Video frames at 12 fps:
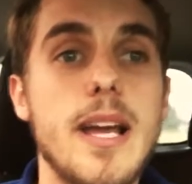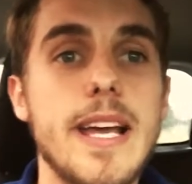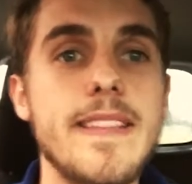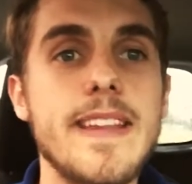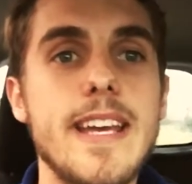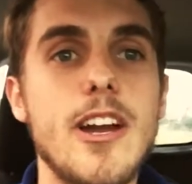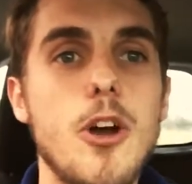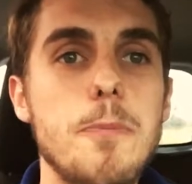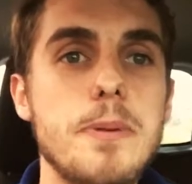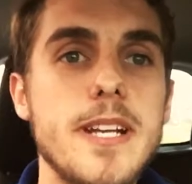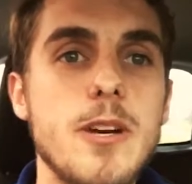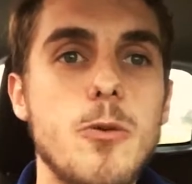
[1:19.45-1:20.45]
in the
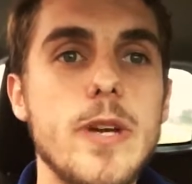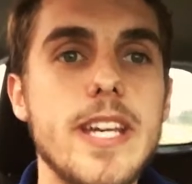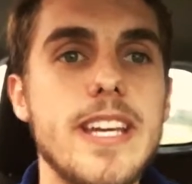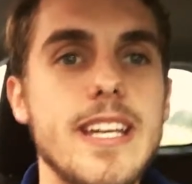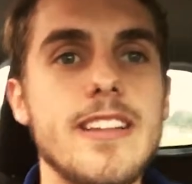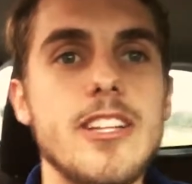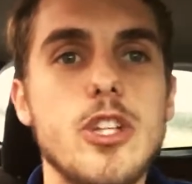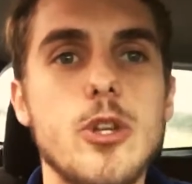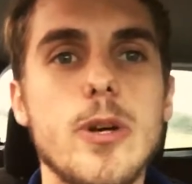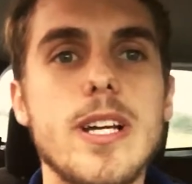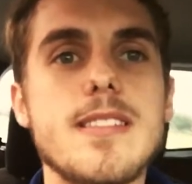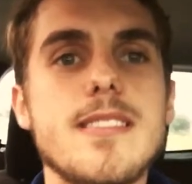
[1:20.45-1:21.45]
opening week in
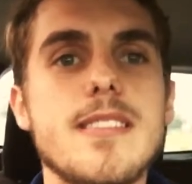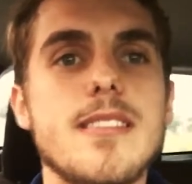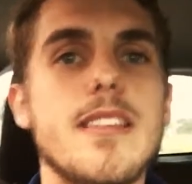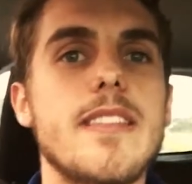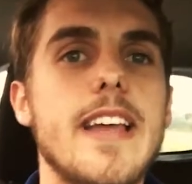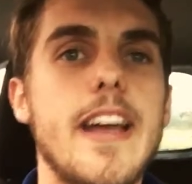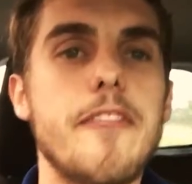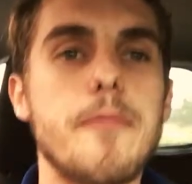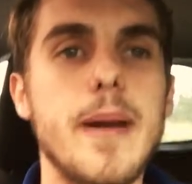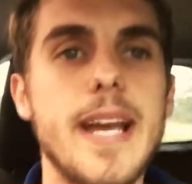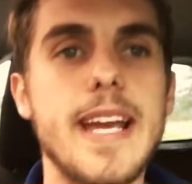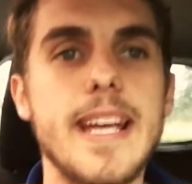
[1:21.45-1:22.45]
the US, they've
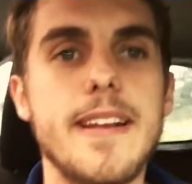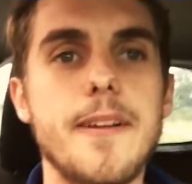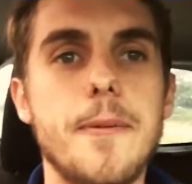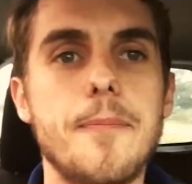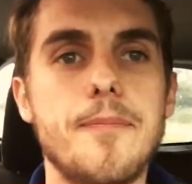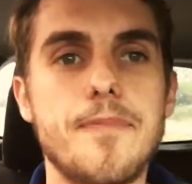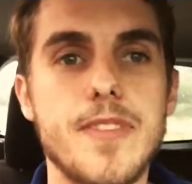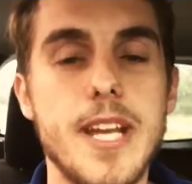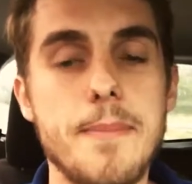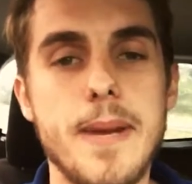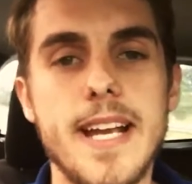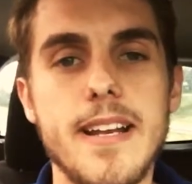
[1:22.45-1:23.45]
made they
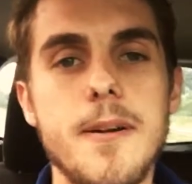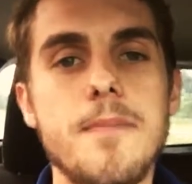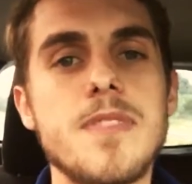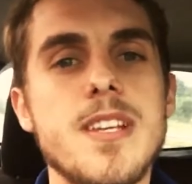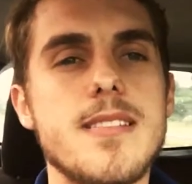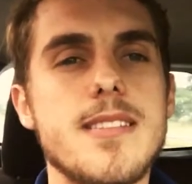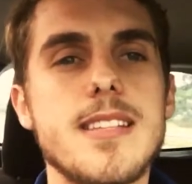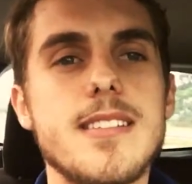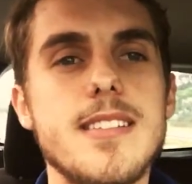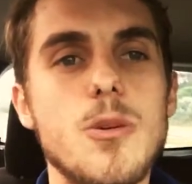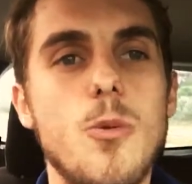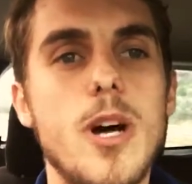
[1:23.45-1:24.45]
made
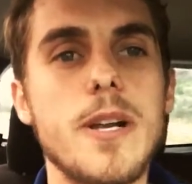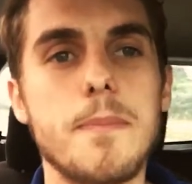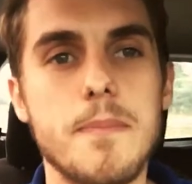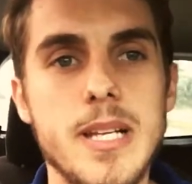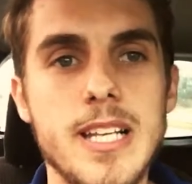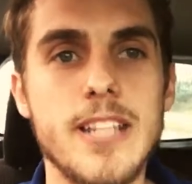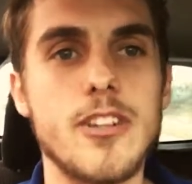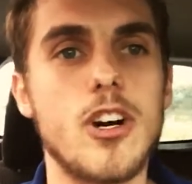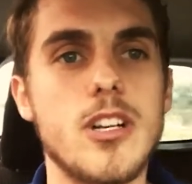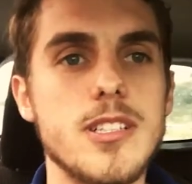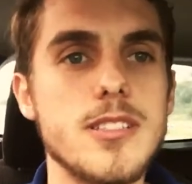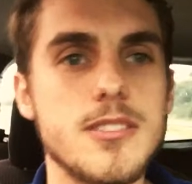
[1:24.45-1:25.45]
61 million
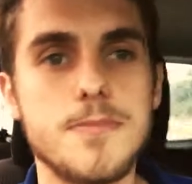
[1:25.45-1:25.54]
dollars